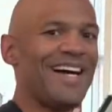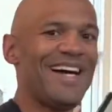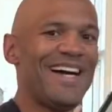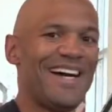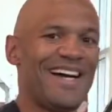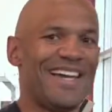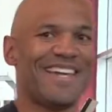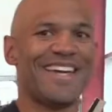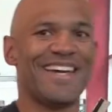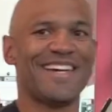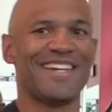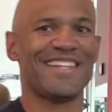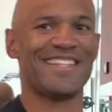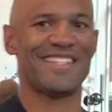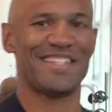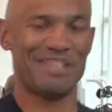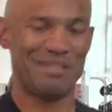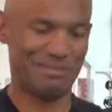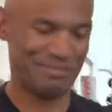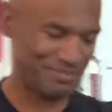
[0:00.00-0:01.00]
Hi guys,
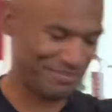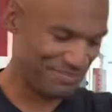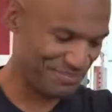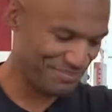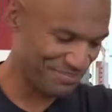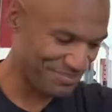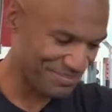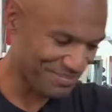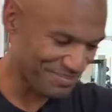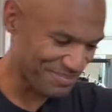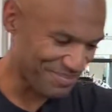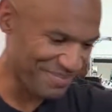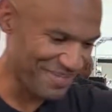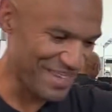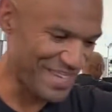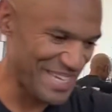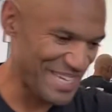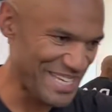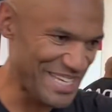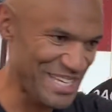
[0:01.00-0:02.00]

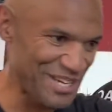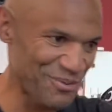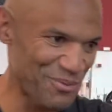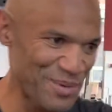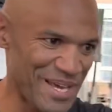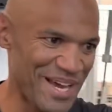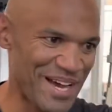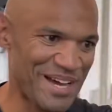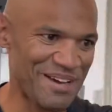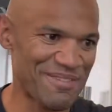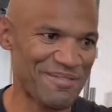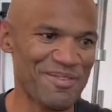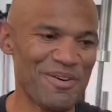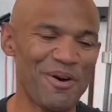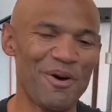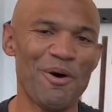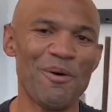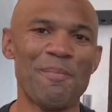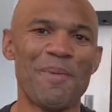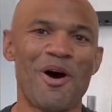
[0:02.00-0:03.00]
here we have
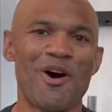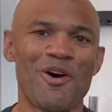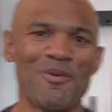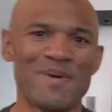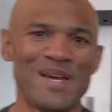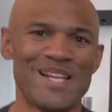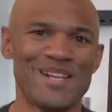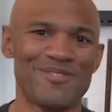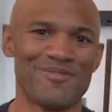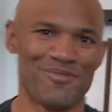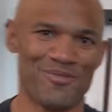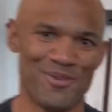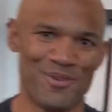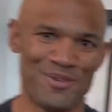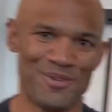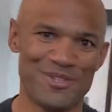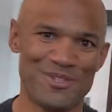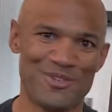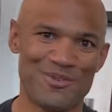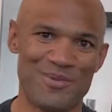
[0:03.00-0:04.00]
a barbell
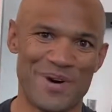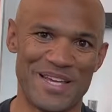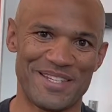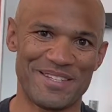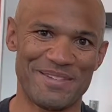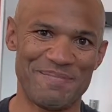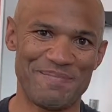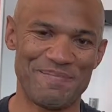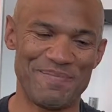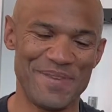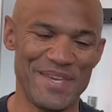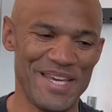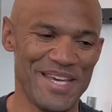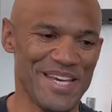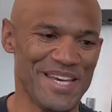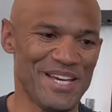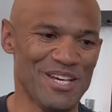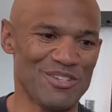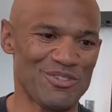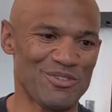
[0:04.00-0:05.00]
front squat.
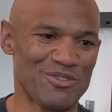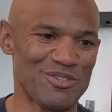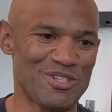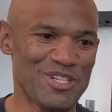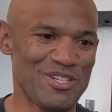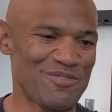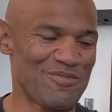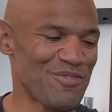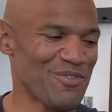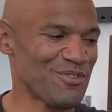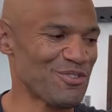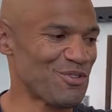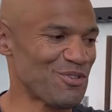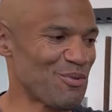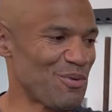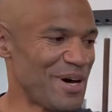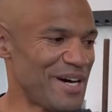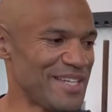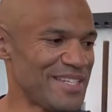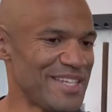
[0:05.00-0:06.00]
So this front
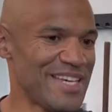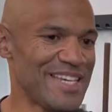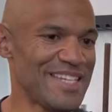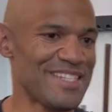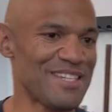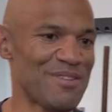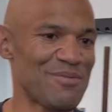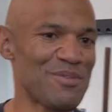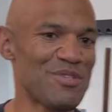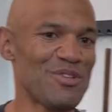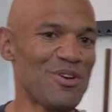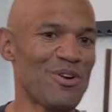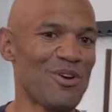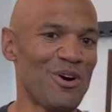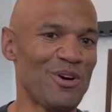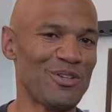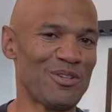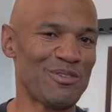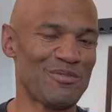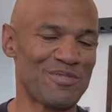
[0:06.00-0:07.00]
squat, there is a
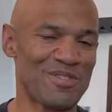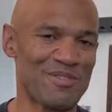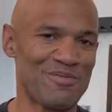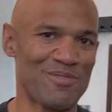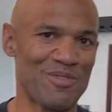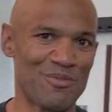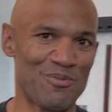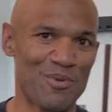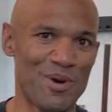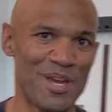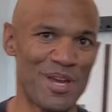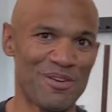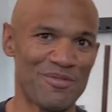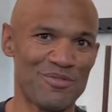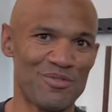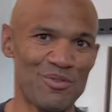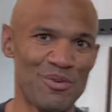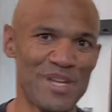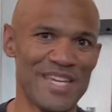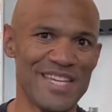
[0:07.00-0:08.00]
lot of different way of
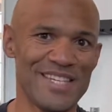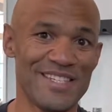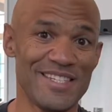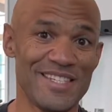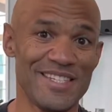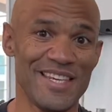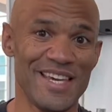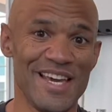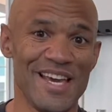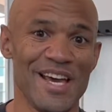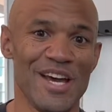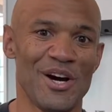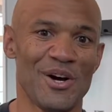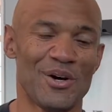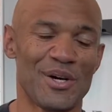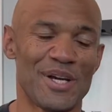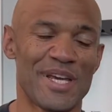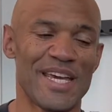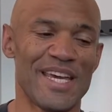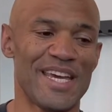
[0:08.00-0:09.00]
doing it,
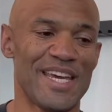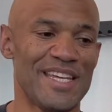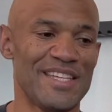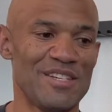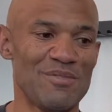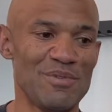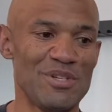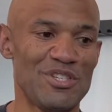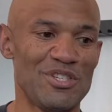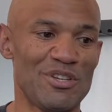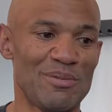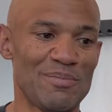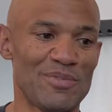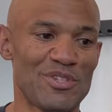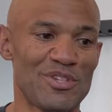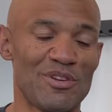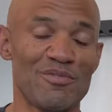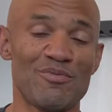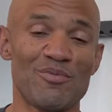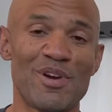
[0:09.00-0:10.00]
okay, and there is some
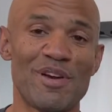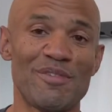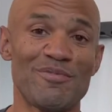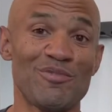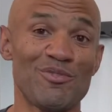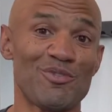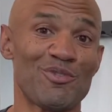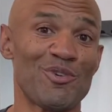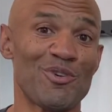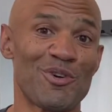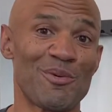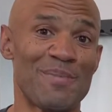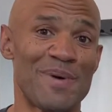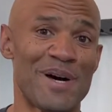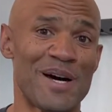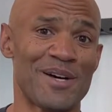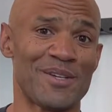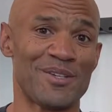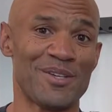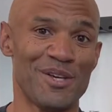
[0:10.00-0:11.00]
stuff we have to talk
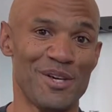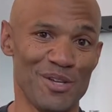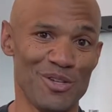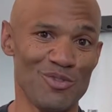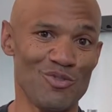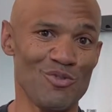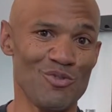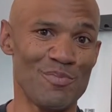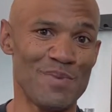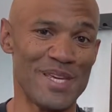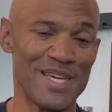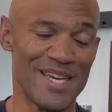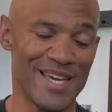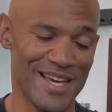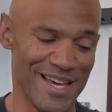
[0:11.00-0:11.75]
about to be